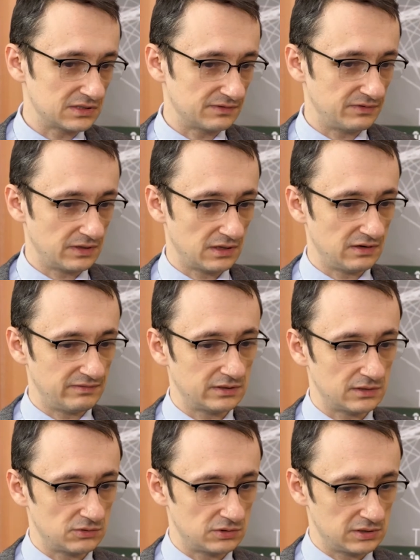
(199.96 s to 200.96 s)
be relevant to the
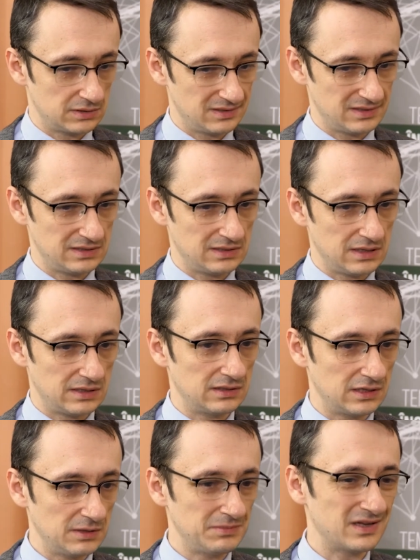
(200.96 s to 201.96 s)
society in which we
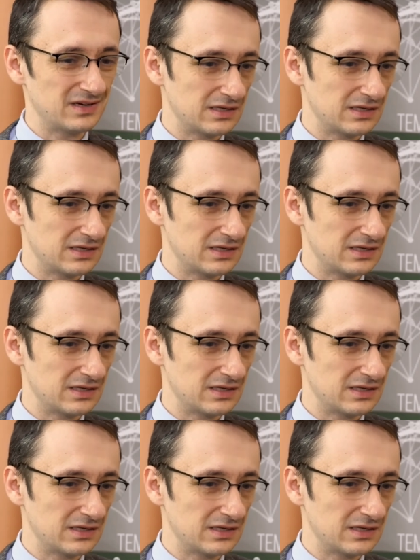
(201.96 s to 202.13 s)
live in.